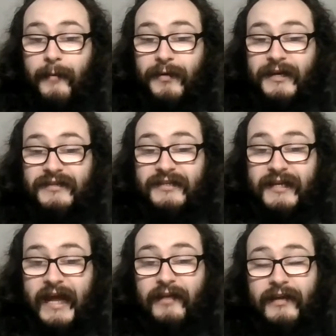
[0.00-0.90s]
Because
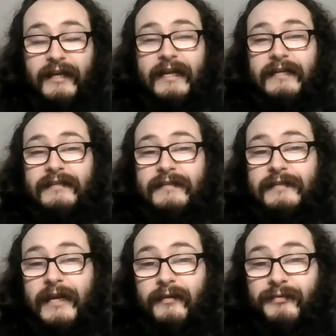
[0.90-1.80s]
together, ladies
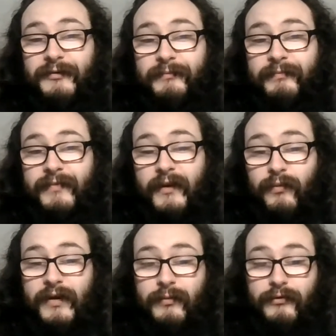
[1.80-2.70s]
and gentlemen,
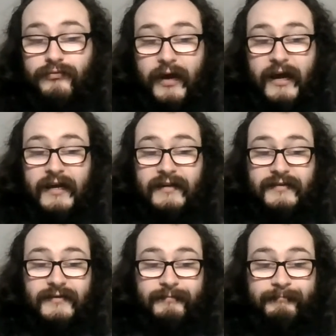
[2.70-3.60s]
we will
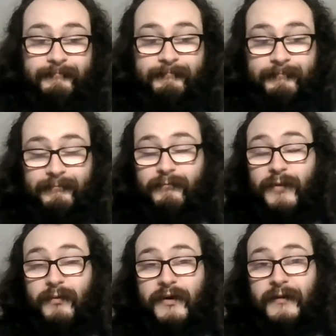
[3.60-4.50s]
rise.
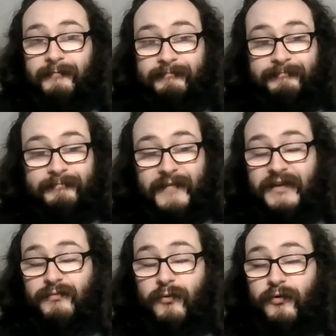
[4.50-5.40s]
We will,
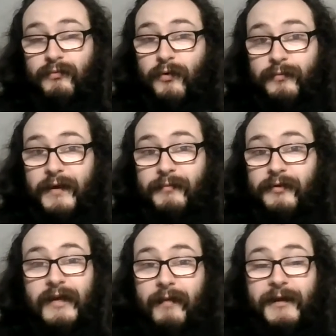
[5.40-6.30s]
as more and more
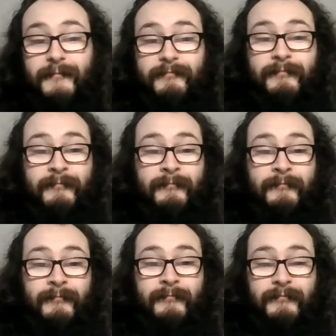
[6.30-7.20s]
people come in.
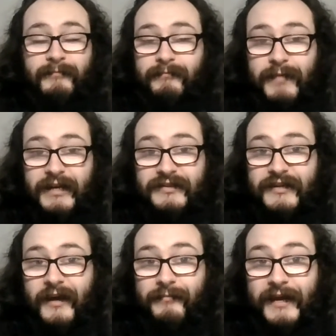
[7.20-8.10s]
Better
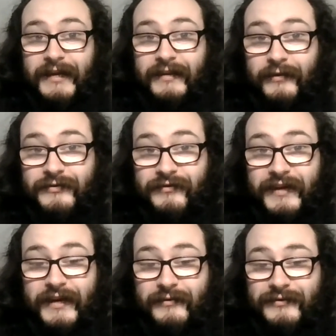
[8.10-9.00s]
start making those
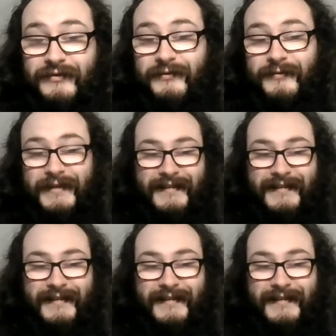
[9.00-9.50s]
videos soon.